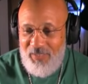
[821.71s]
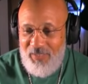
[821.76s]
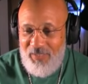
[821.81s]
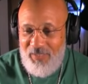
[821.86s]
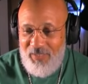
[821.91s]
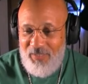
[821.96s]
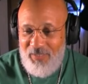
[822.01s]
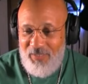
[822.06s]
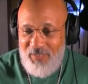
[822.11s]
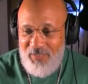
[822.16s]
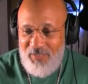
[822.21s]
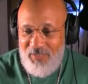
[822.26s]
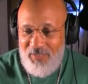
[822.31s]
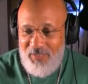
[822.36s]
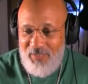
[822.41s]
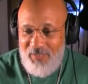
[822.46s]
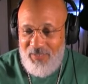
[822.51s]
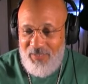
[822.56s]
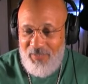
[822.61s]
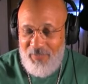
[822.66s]

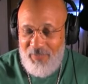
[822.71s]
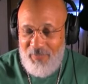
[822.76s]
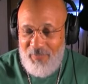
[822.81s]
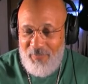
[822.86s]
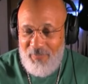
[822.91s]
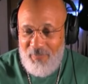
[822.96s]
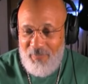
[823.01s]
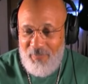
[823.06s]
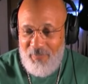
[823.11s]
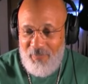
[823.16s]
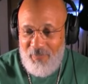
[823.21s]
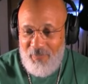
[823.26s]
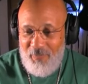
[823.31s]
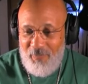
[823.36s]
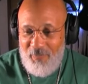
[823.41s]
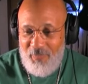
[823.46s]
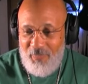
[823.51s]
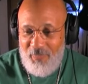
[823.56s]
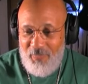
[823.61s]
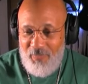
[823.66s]

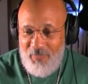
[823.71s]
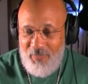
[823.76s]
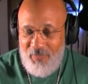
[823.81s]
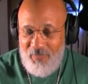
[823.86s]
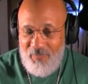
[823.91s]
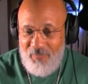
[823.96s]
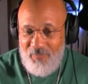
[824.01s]
The person shown says nothing.